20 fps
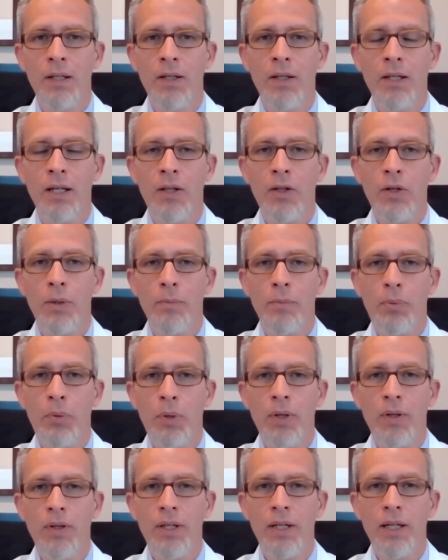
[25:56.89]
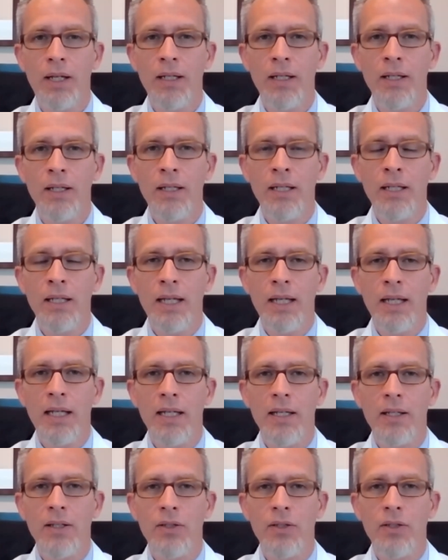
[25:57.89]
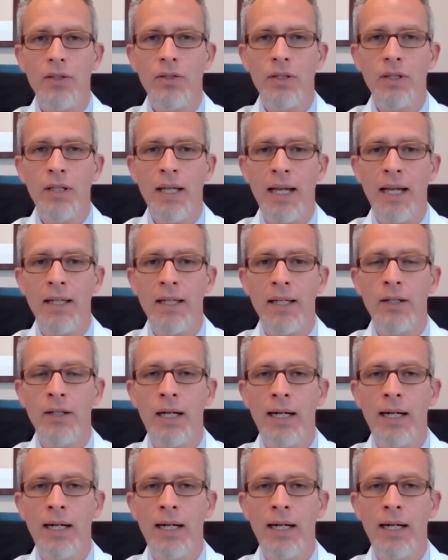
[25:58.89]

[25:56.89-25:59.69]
The other important thing is that